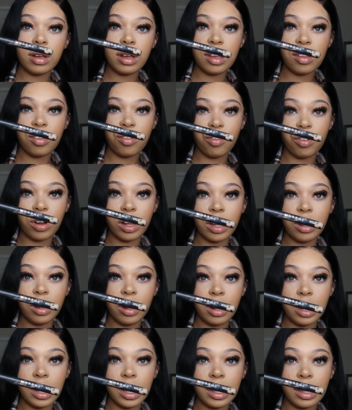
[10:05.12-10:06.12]
It's really
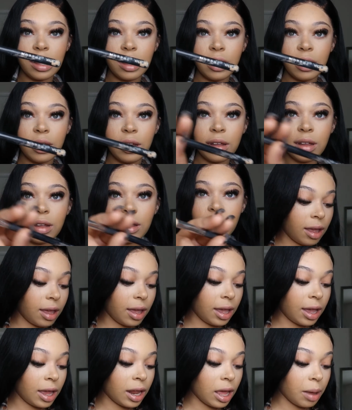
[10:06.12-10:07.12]
dirty.
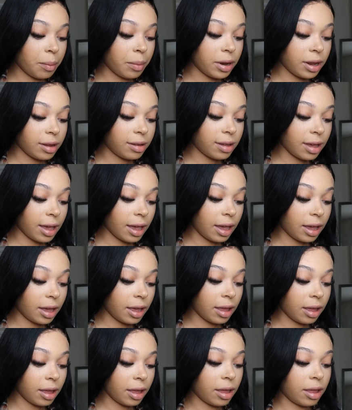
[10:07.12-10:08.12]
And I'm gonna take
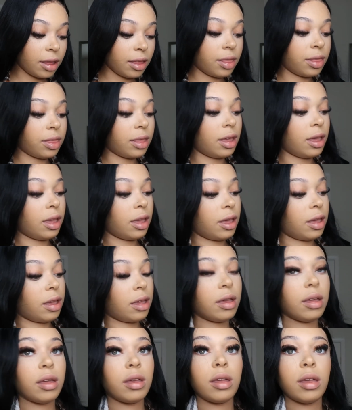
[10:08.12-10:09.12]
the,
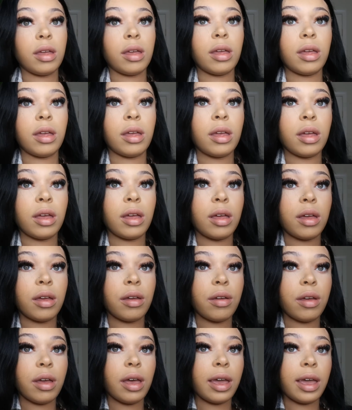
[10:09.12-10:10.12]

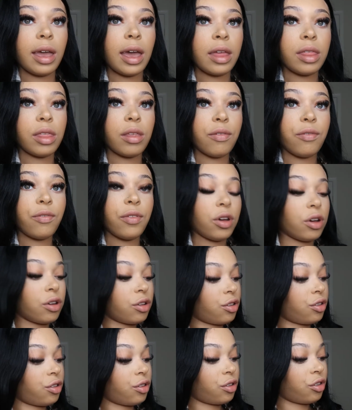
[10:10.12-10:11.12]
again, the
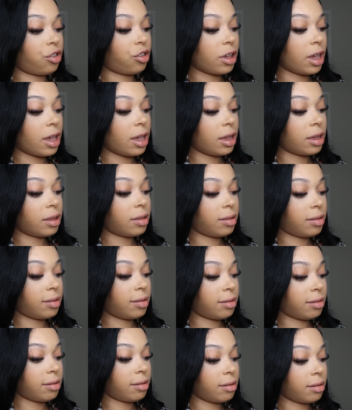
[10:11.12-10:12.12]
first
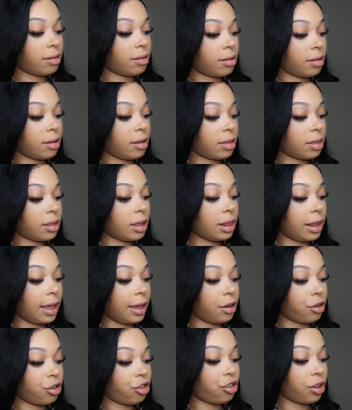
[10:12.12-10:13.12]
shades, the
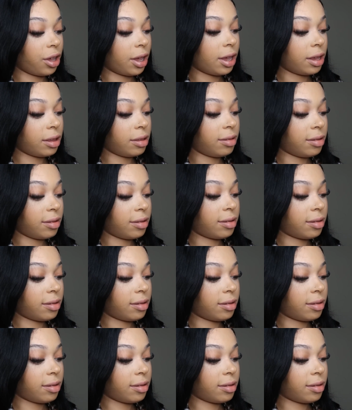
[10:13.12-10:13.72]
lighter shades,